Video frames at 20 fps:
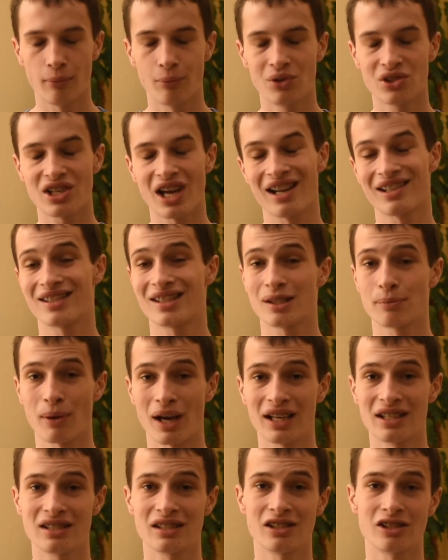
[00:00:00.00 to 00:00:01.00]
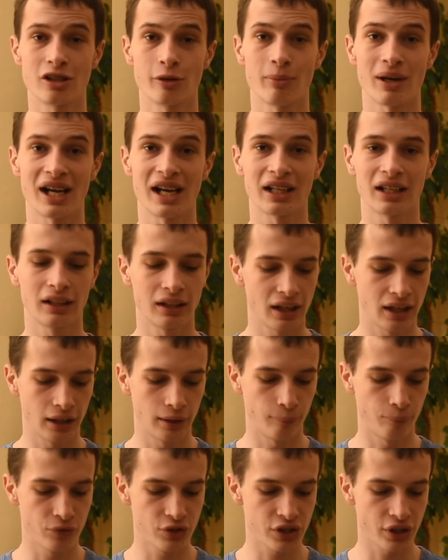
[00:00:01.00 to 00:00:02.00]
which adds space into your
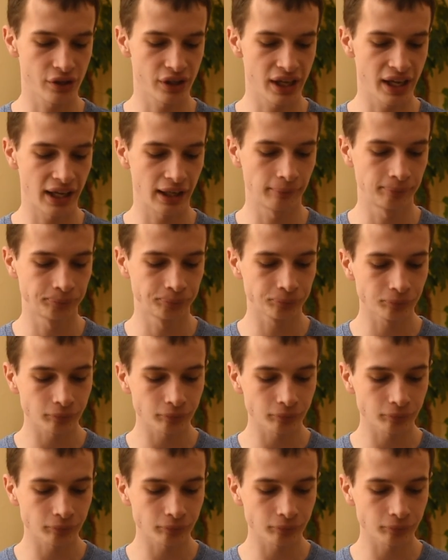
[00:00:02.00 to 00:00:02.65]
bag. So yeah.